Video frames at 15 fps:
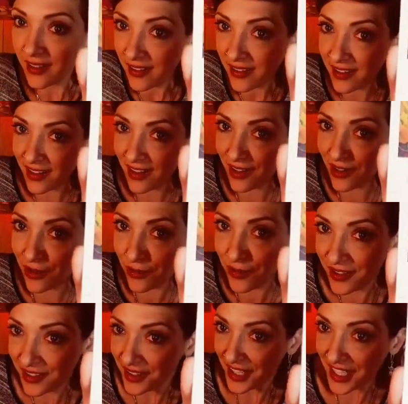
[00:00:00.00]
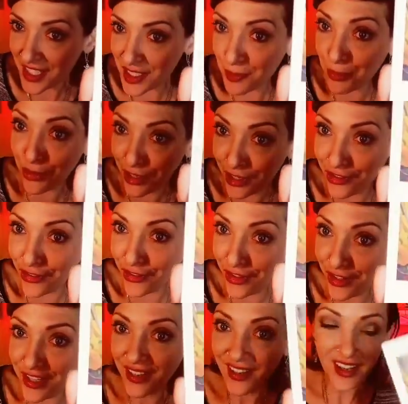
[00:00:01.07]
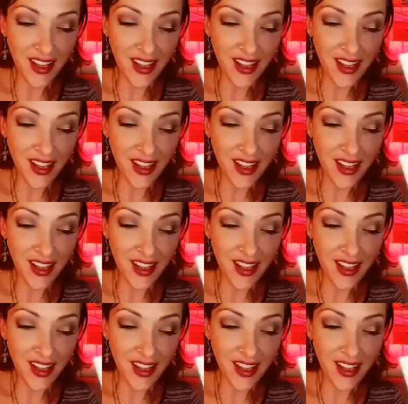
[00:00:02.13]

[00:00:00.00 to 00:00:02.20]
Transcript: You know, it's pretty good.